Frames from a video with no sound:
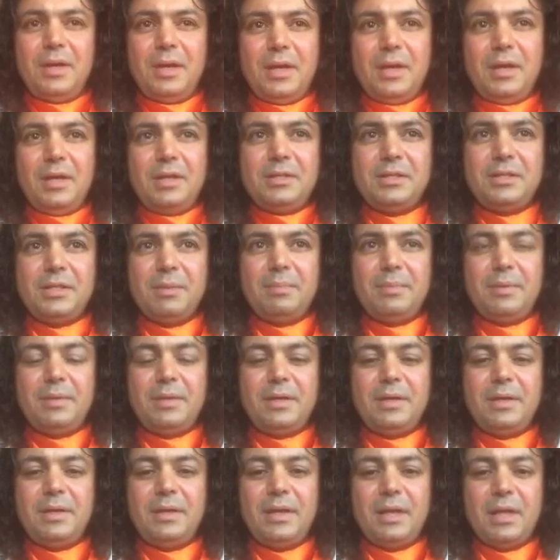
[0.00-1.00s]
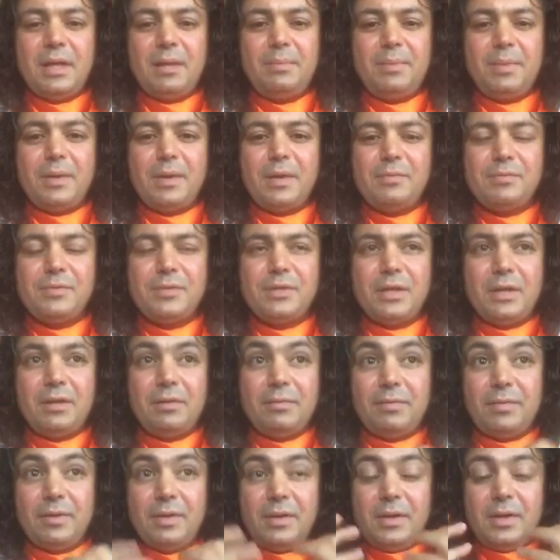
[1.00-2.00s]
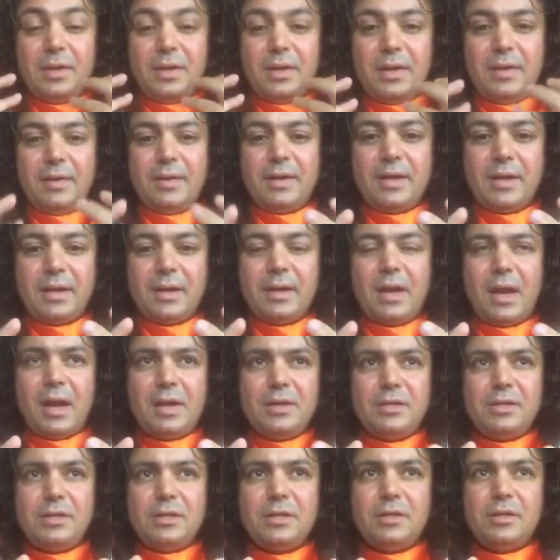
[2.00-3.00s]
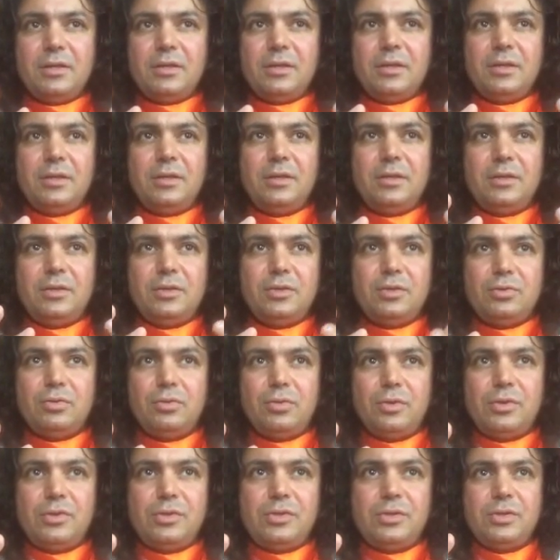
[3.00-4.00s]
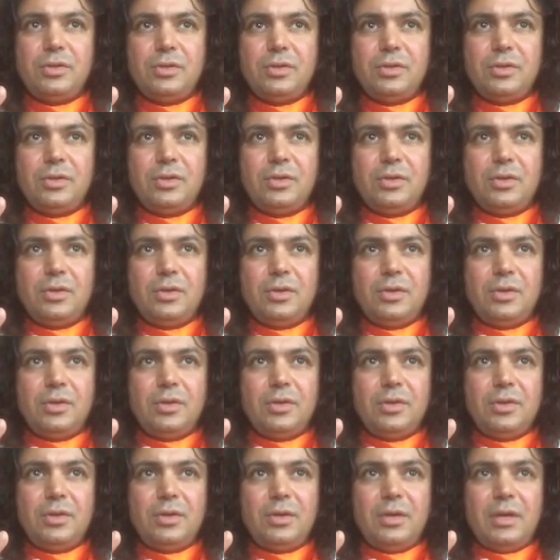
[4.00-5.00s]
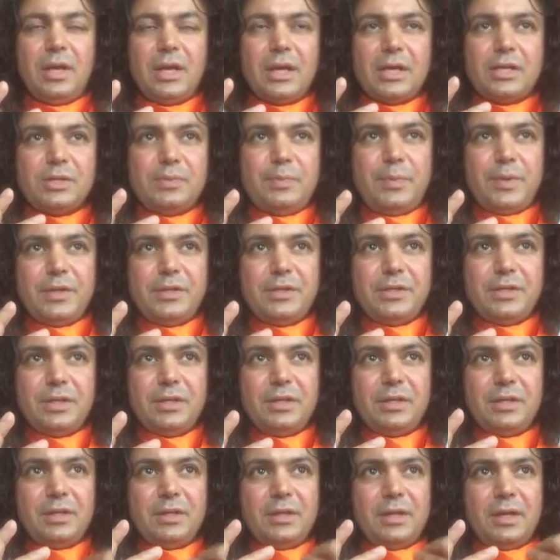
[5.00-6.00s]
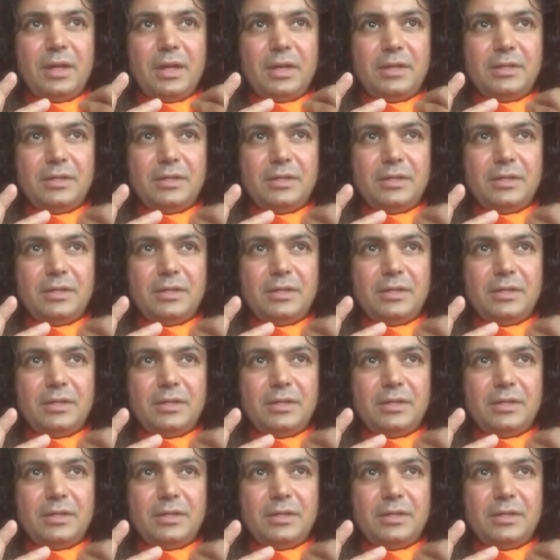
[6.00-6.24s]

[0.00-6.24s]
He is simply helping himself, recognizing the source, expressing the